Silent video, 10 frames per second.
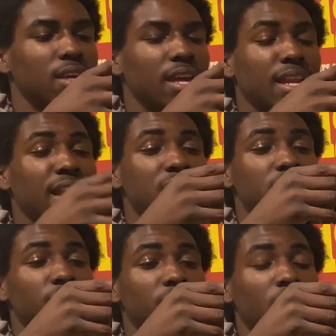And that's
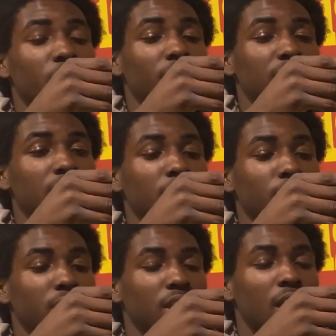the video right there,
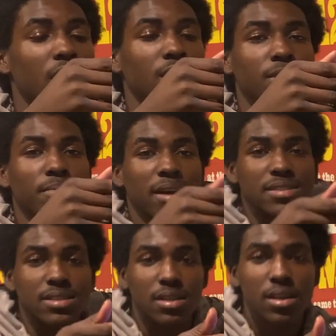bro. Y'all are about
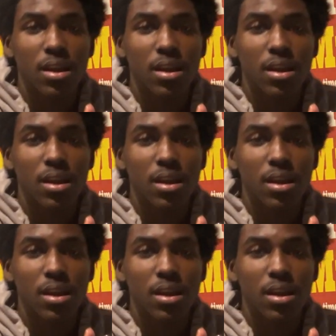to...